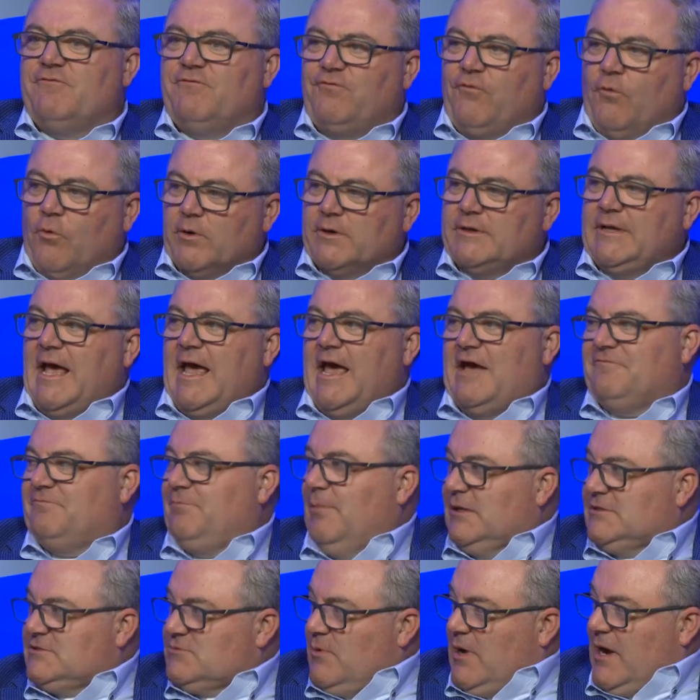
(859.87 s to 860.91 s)
4.5
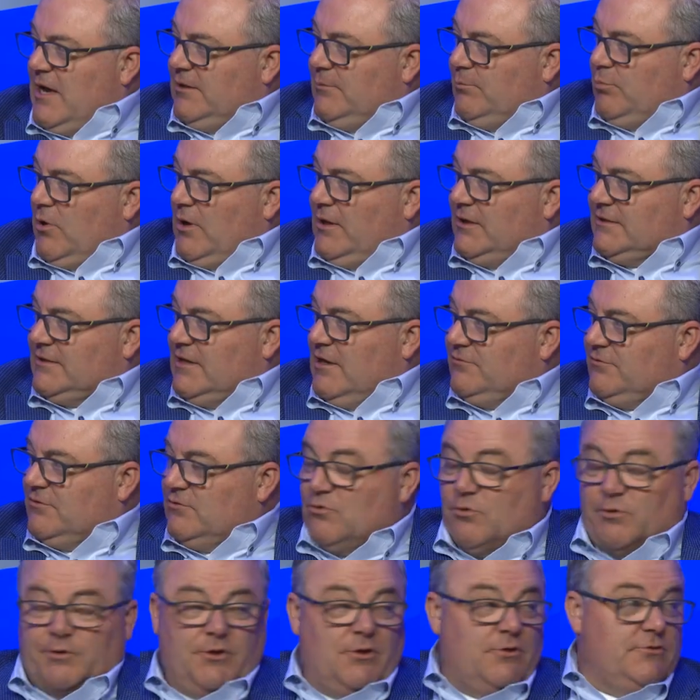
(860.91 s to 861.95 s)
months, we had a product out the
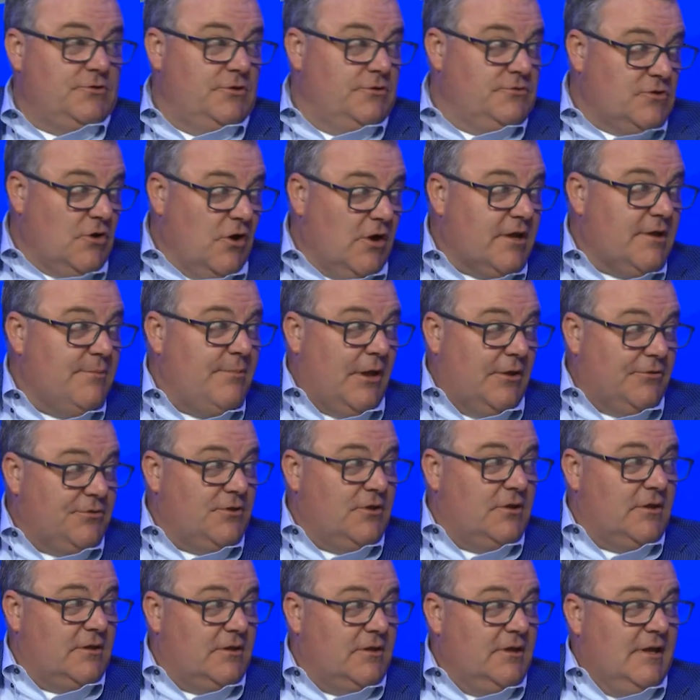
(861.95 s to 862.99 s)
door. You talk about
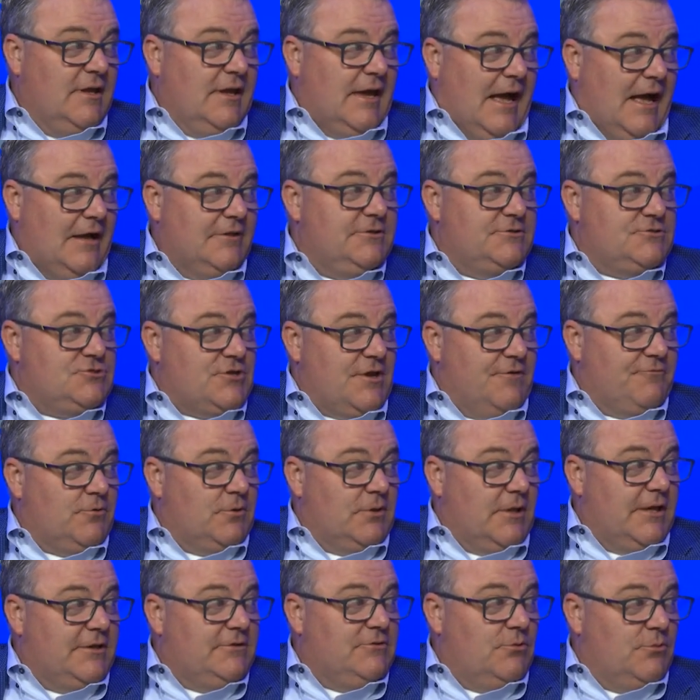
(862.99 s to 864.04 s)
how did
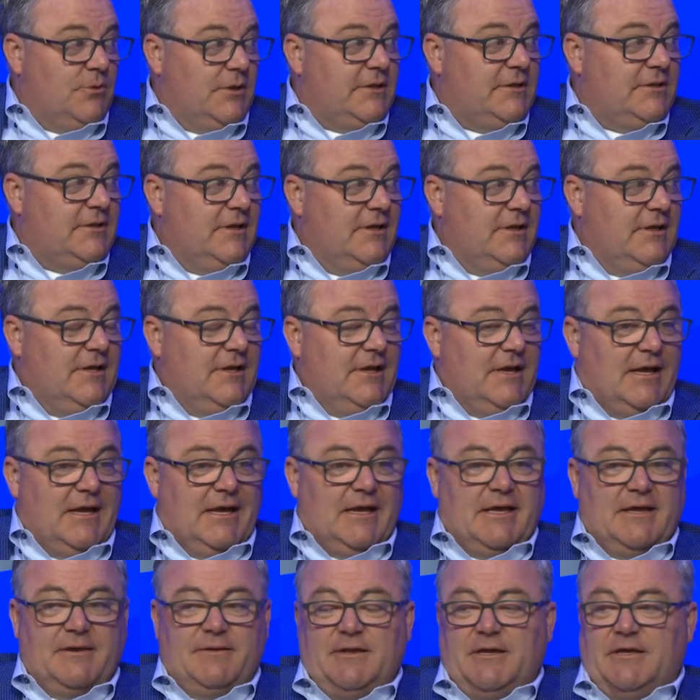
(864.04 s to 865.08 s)
Chevrolet do it
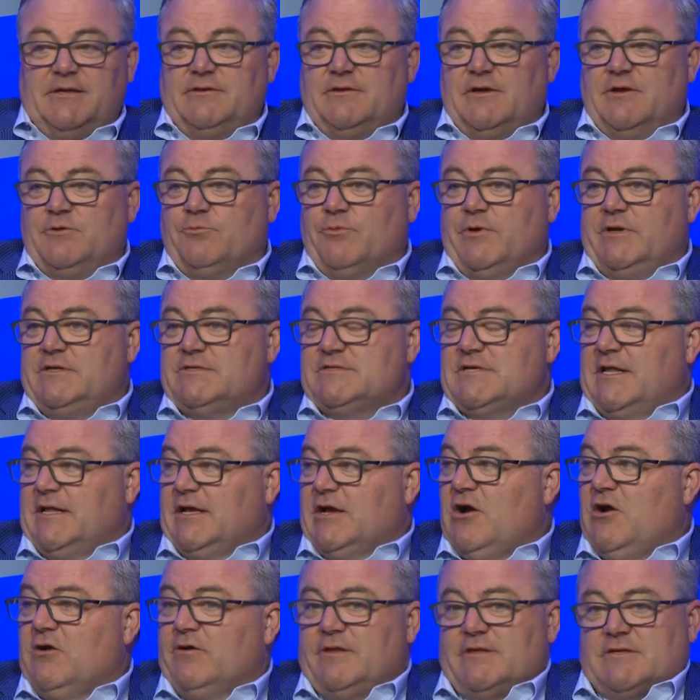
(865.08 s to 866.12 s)
in redesign a
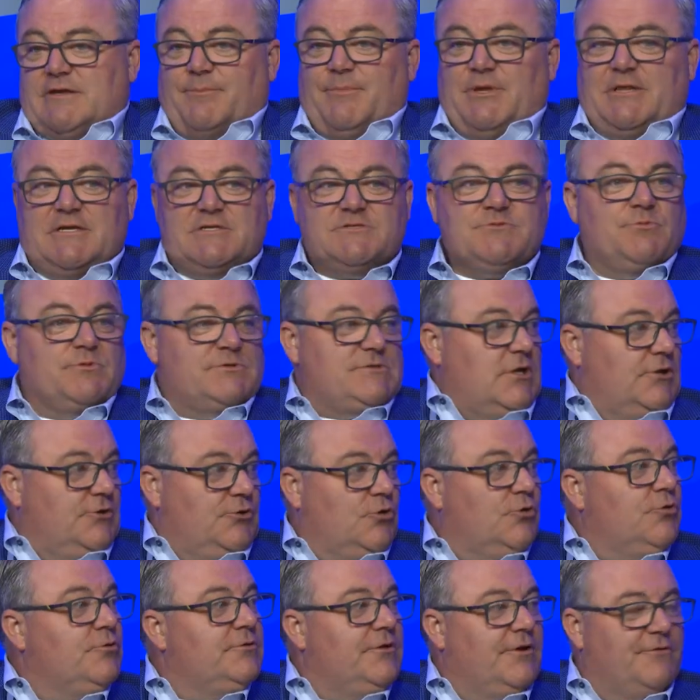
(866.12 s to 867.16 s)
car. I mean, this was
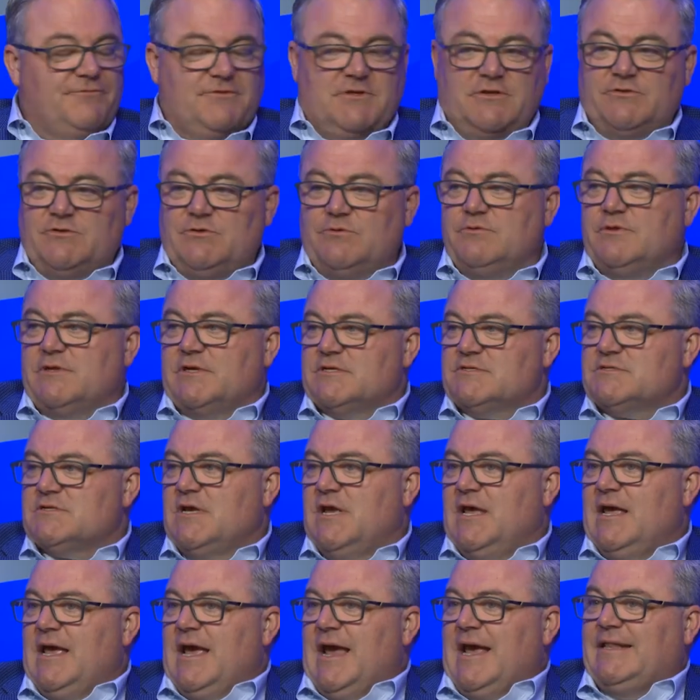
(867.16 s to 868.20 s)
unheard of to do this,
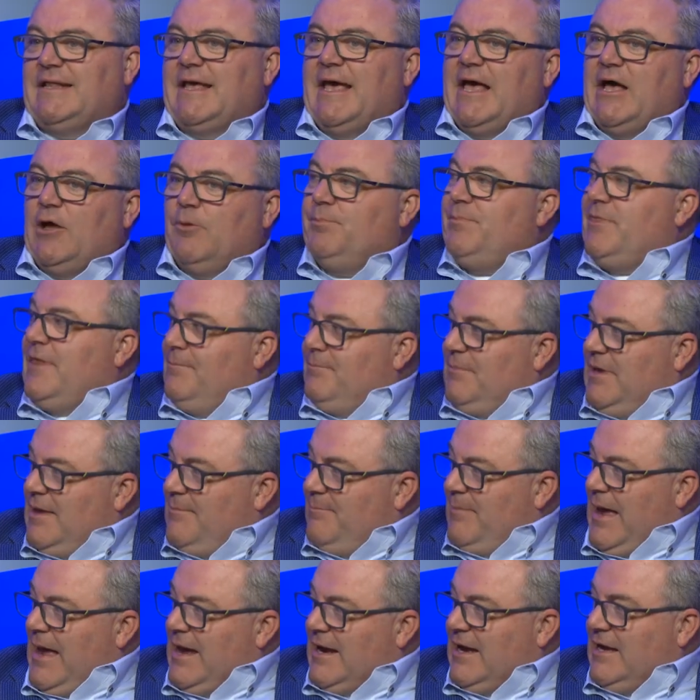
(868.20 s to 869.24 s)
and it helped them get
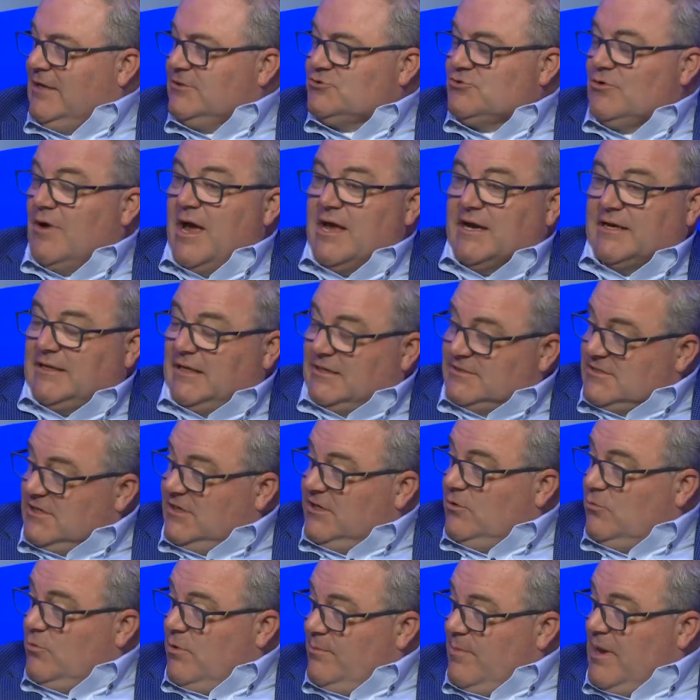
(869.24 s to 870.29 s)
back on track. And I'll tell
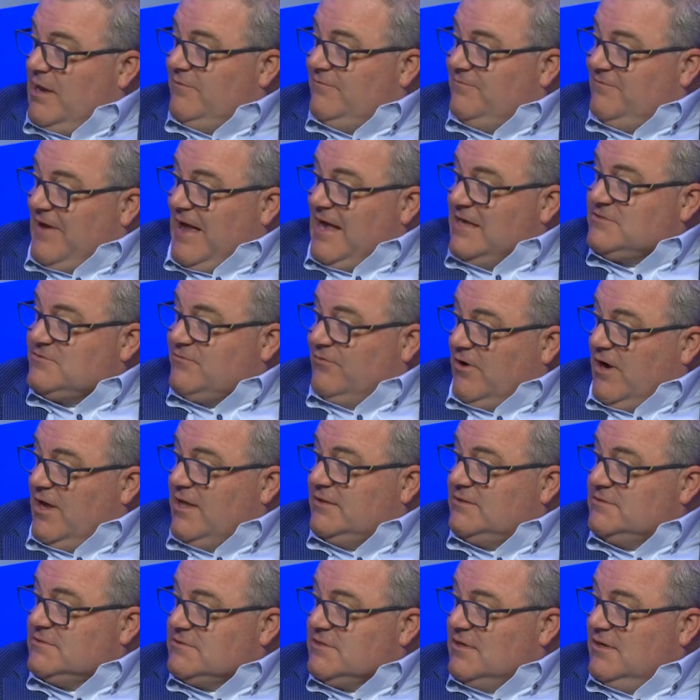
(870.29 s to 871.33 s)
you, we made fast
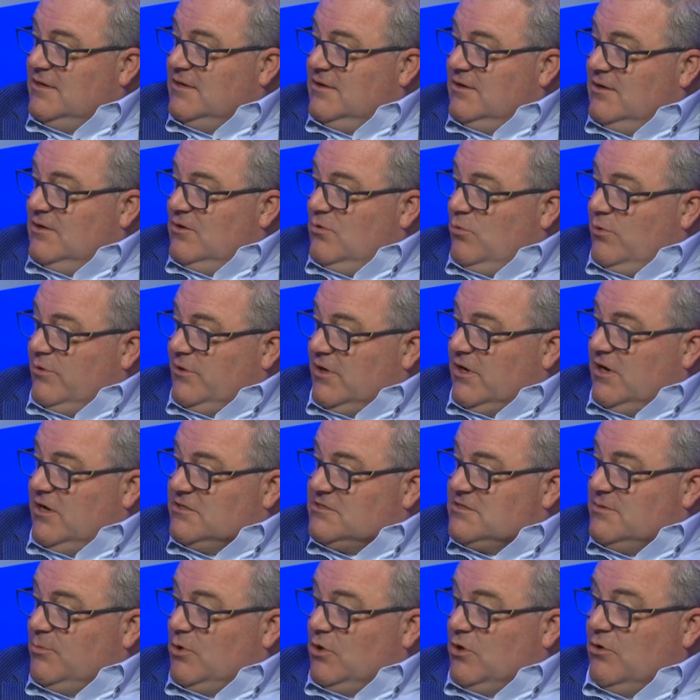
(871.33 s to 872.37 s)
friends with a
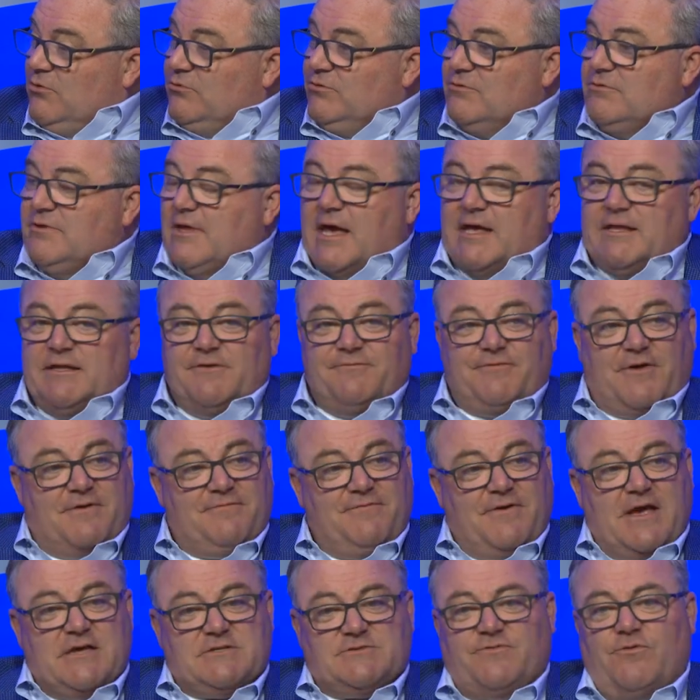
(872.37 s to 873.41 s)
customer to go do that. And if I
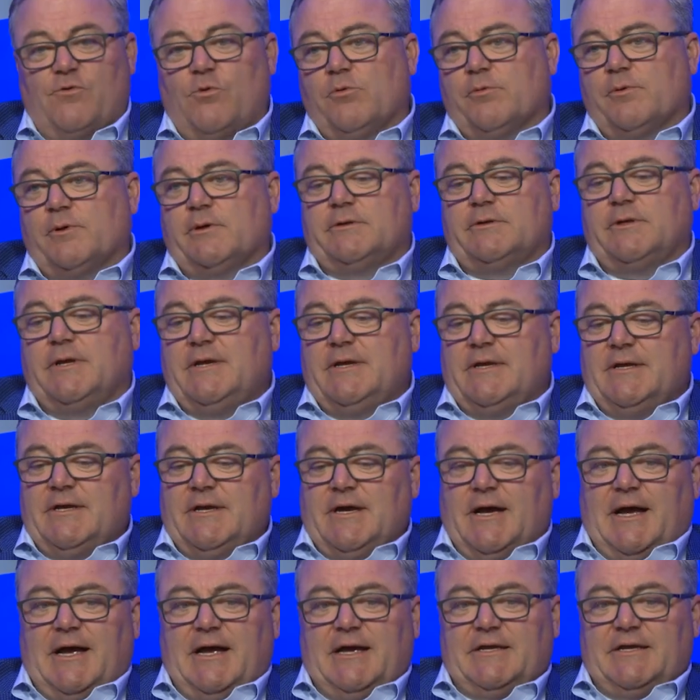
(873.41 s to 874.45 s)
fast forward
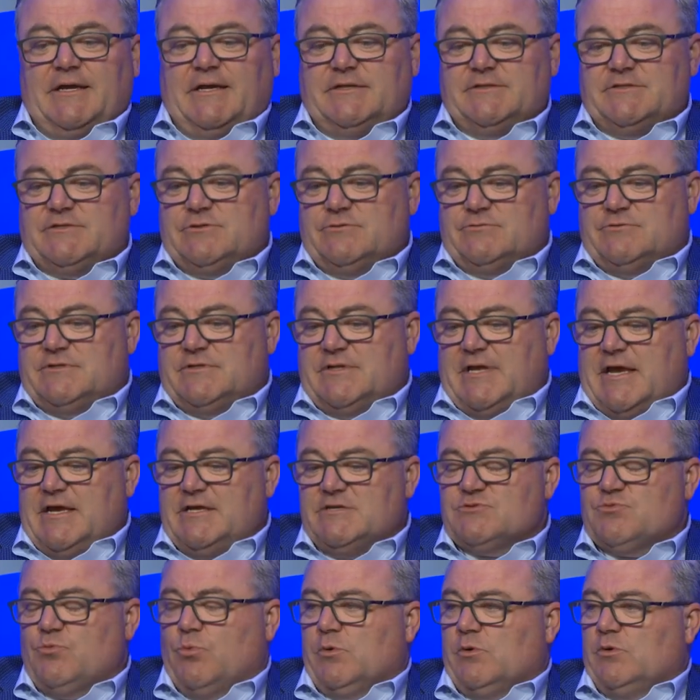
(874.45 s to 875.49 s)
into
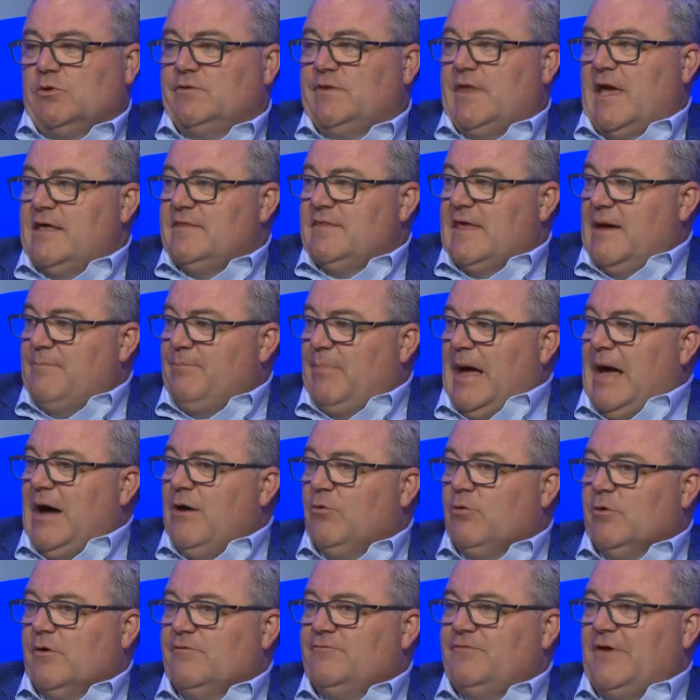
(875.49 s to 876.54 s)
today's world, that
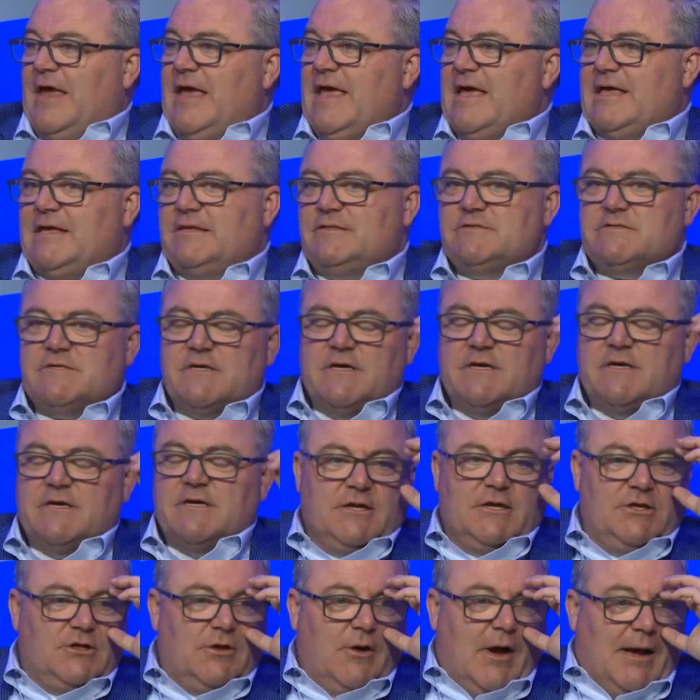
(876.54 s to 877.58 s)
power of I'm
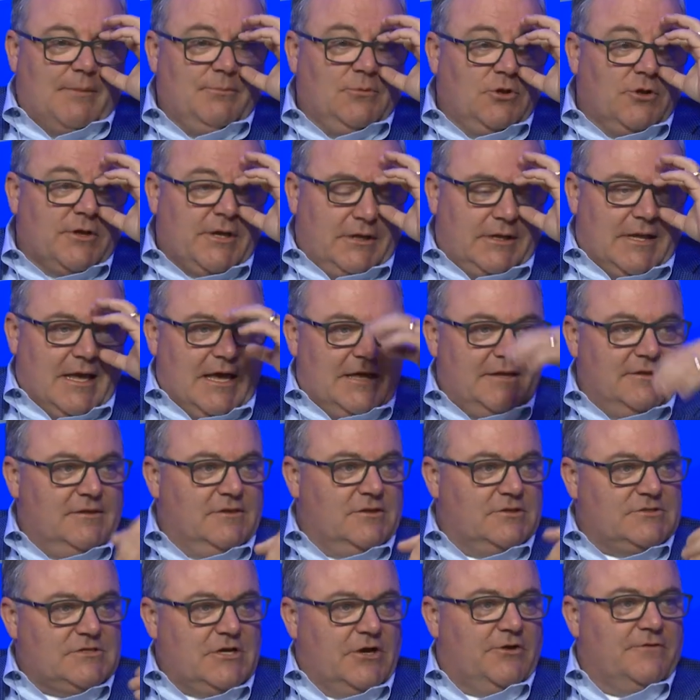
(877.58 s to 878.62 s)
looking at
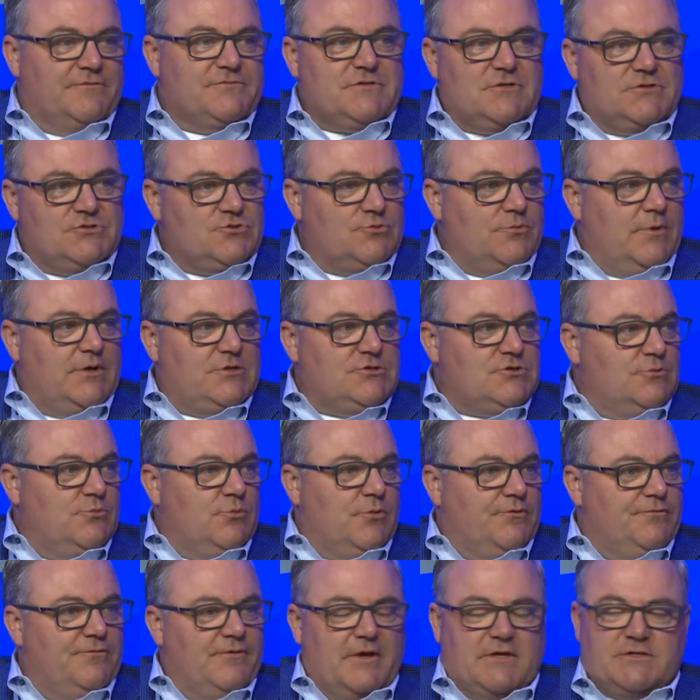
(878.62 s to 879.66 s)
the tariff situation
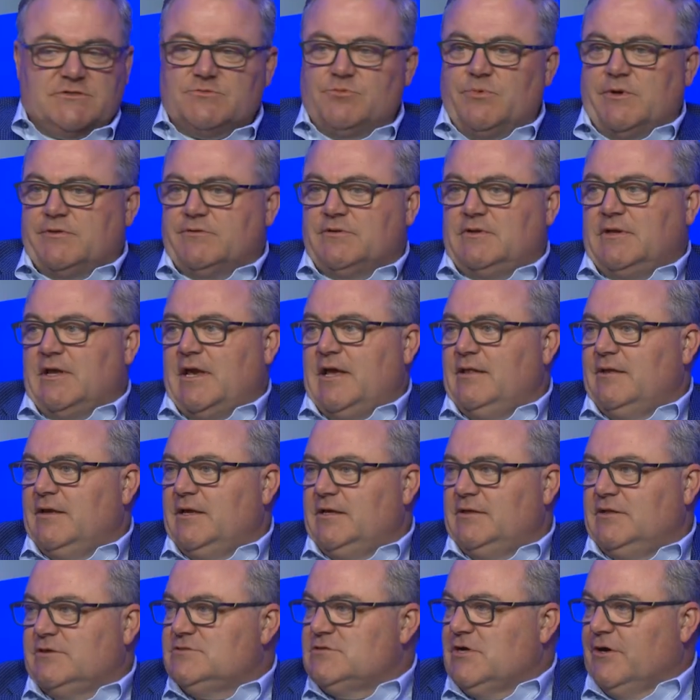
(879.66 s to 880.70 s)
we're faced with and
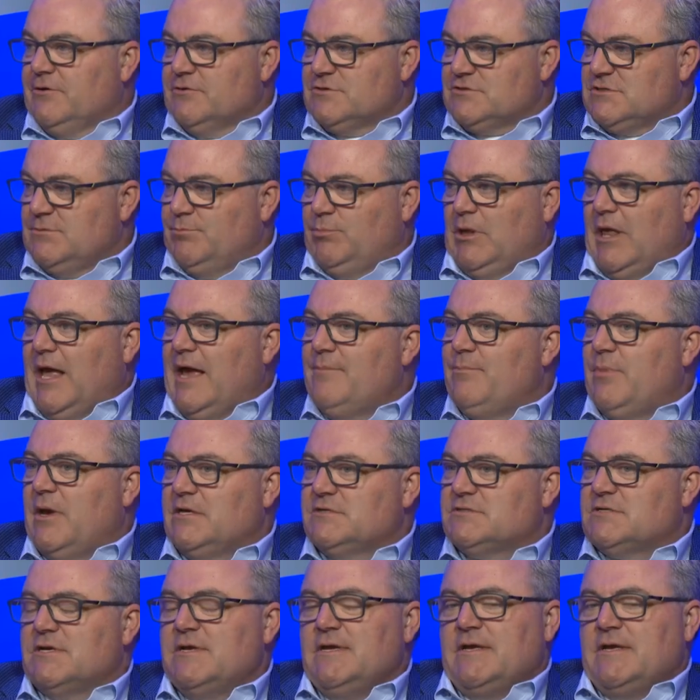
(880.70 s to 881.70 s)
an entire supply base.